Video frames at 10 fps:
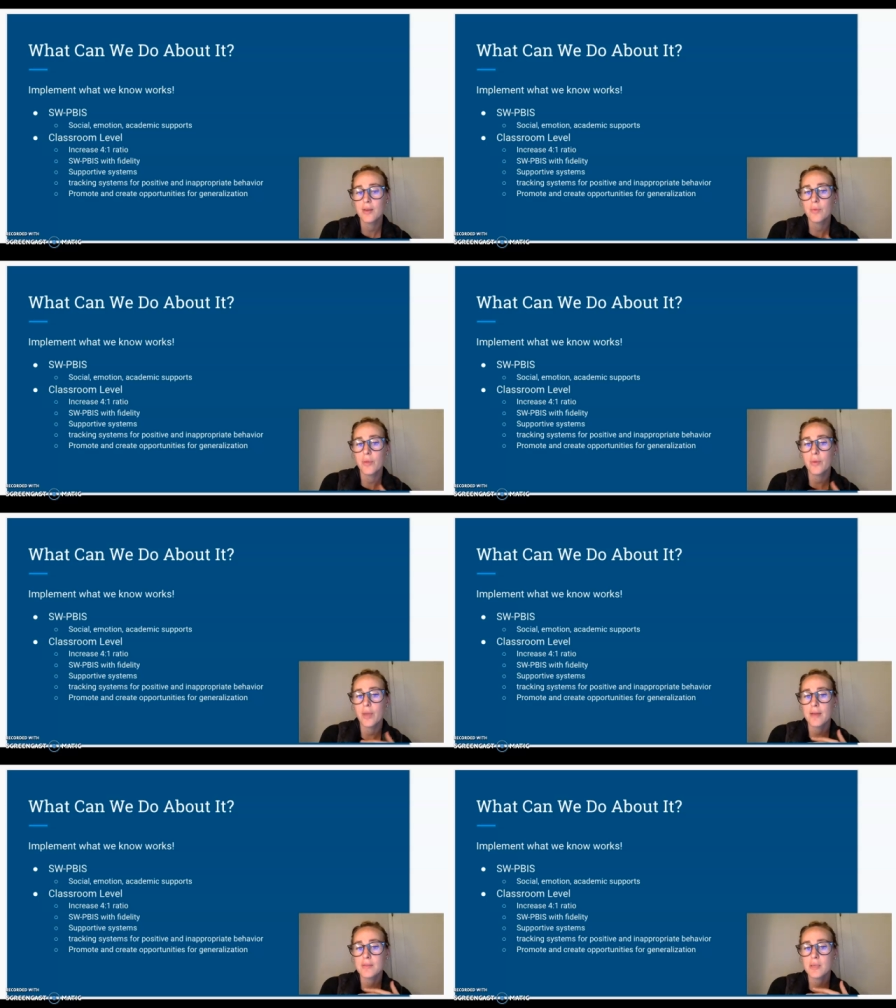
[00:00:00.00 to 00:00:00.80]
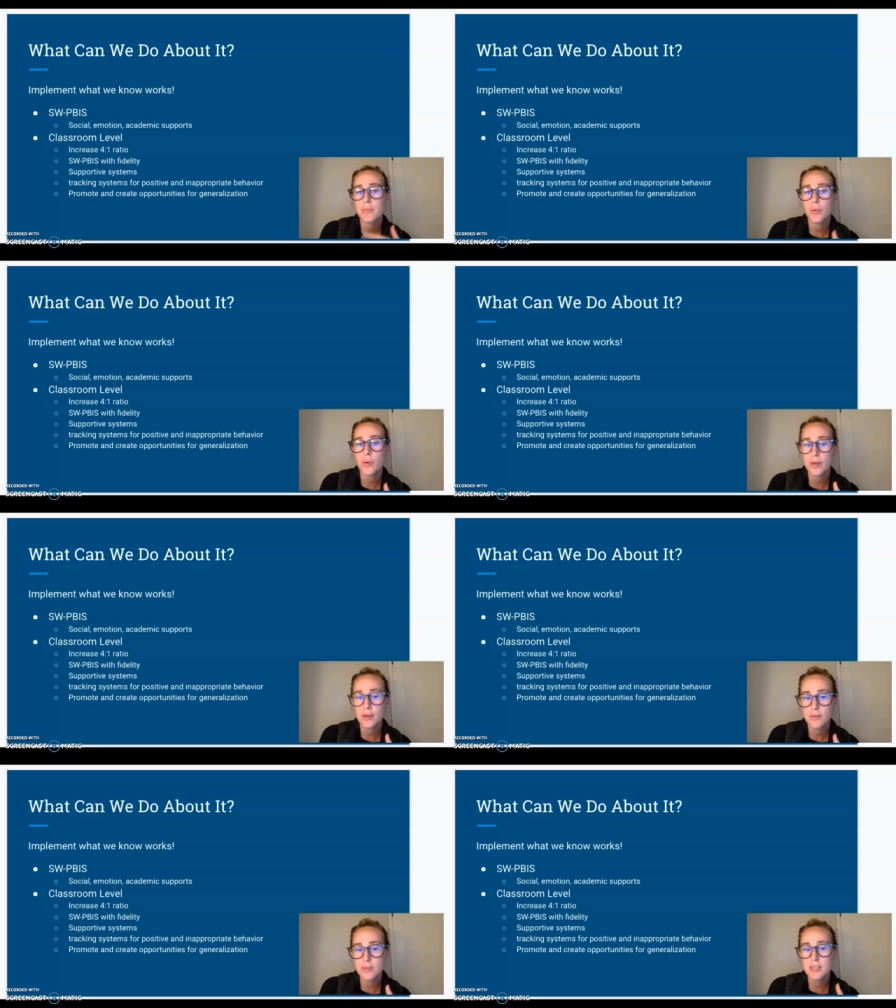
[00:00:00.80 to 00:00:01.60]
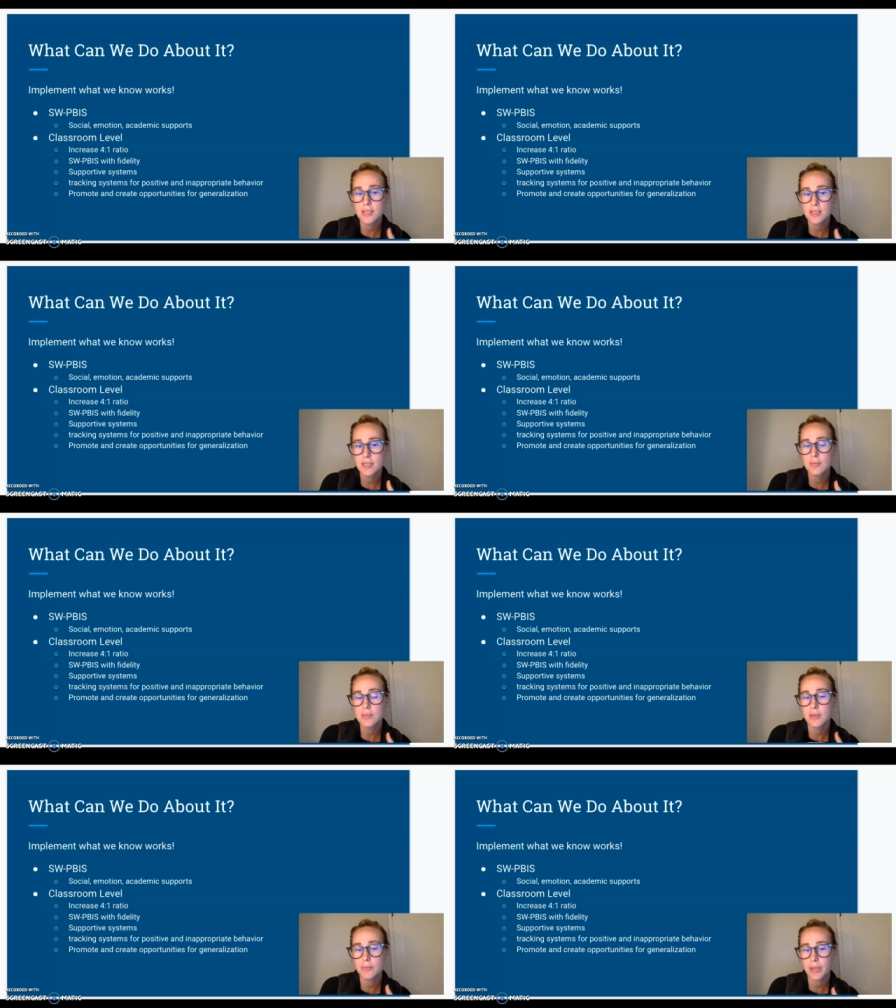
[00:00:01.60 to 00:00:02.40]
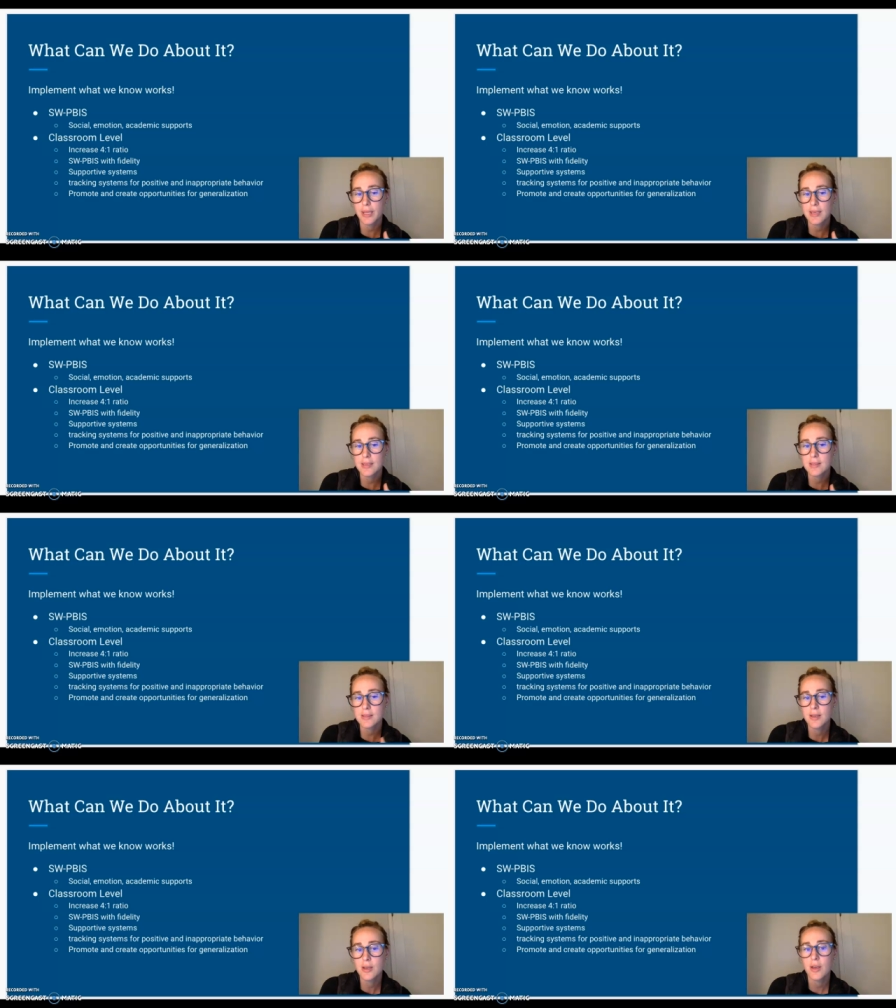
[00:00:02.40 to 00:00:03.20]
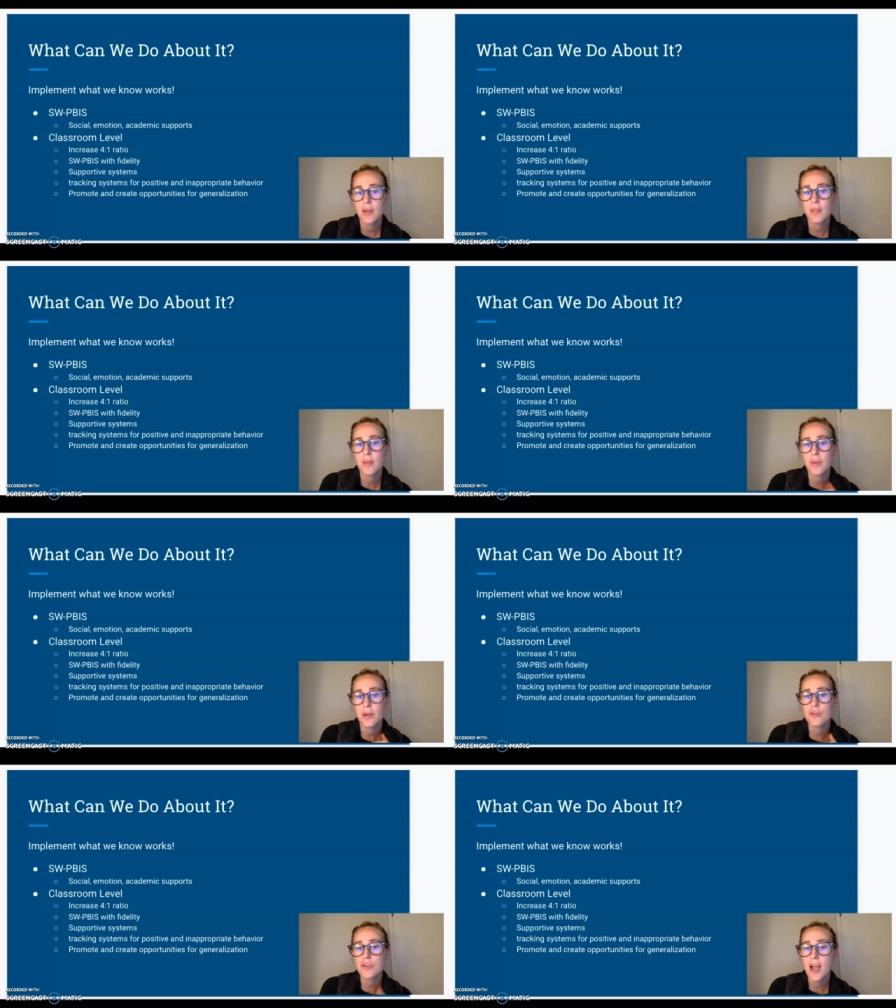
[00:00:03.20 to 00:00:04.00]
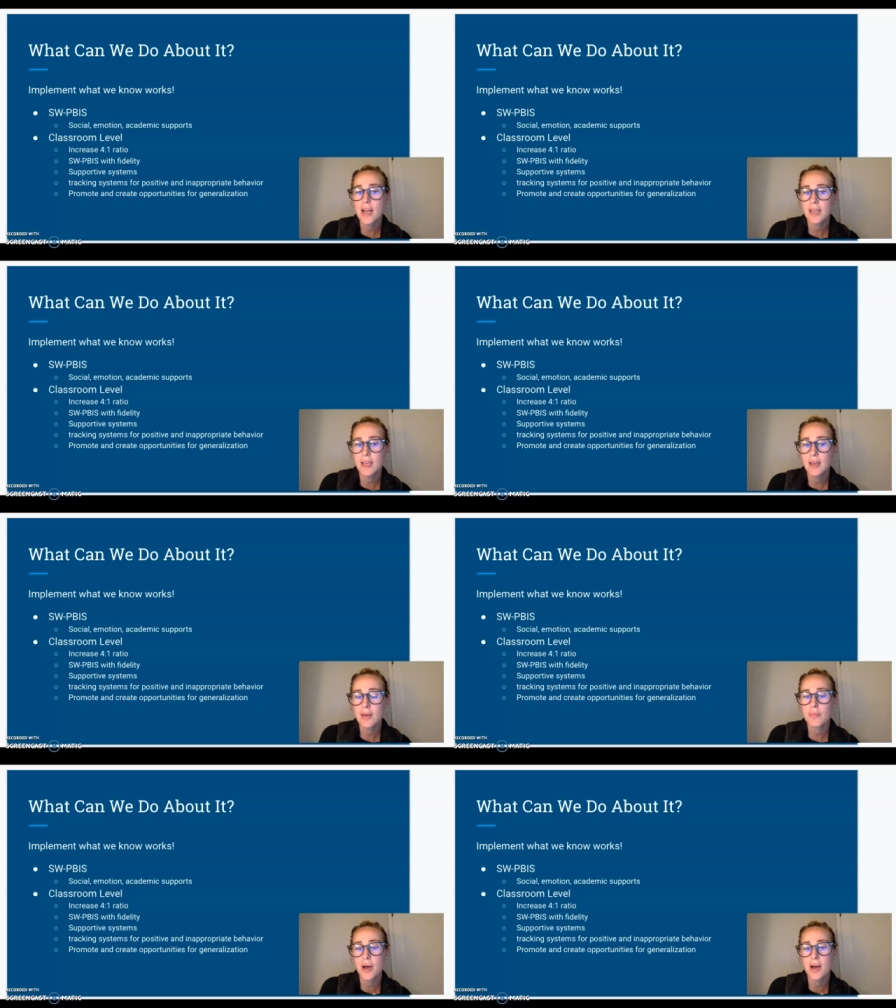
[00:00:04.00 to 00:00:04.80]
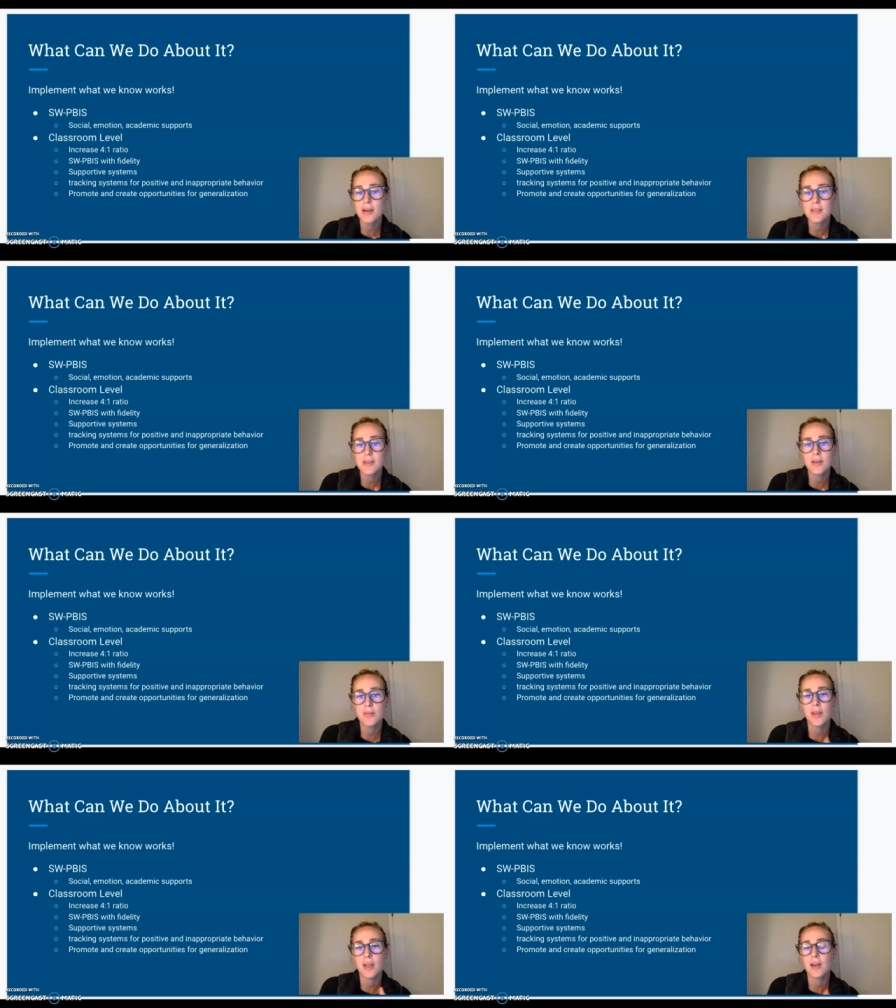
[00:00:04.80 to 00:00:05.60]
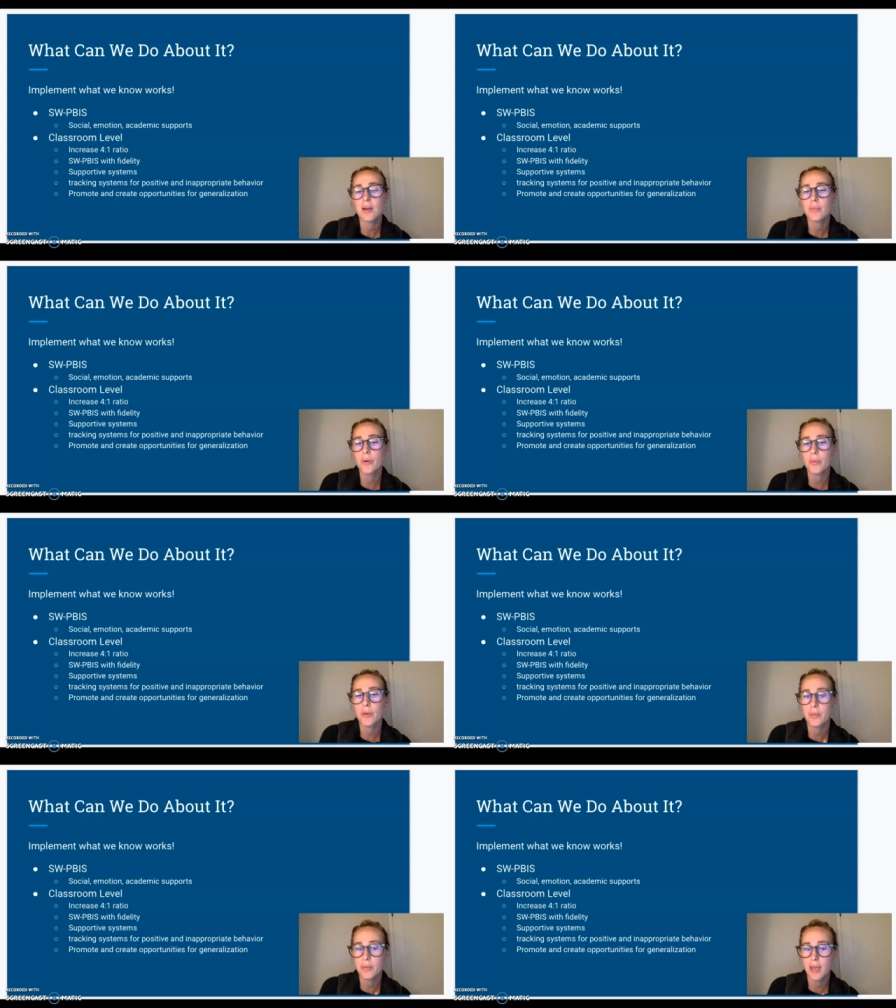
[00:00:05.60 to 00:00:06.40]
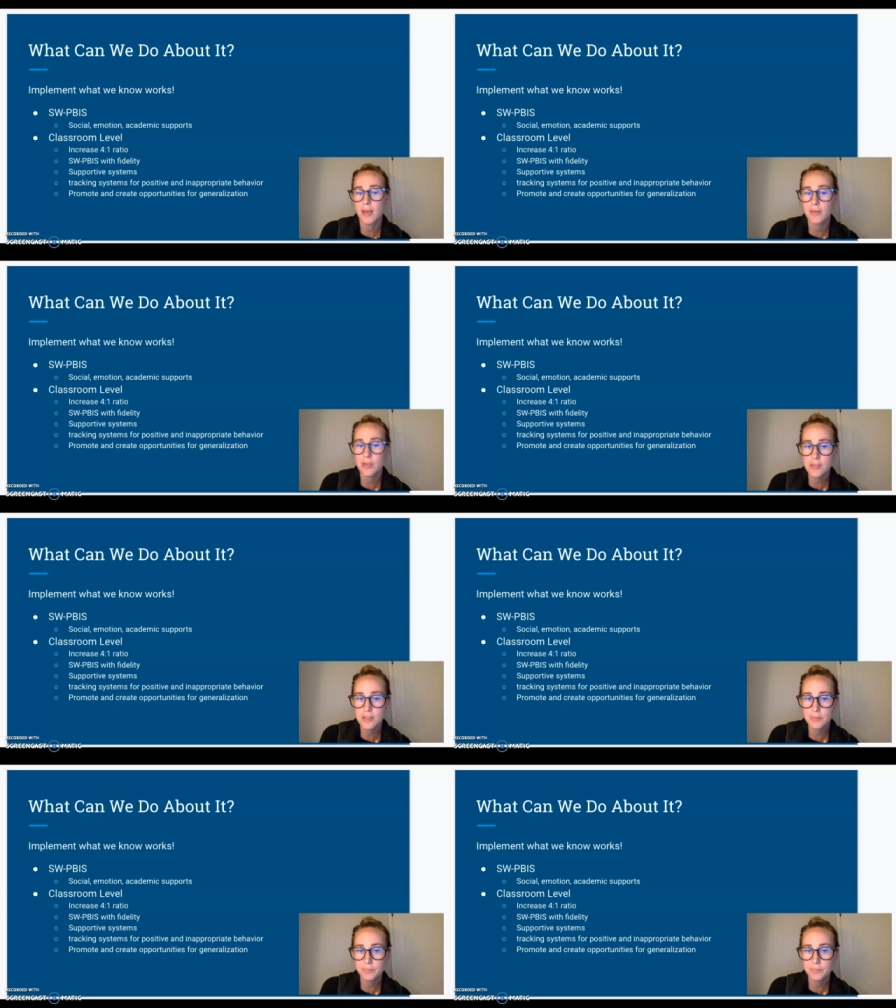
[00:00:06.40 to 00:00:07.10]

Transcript: that we have supportive systems in place, that we are tracking positive and inappropriate behaviors,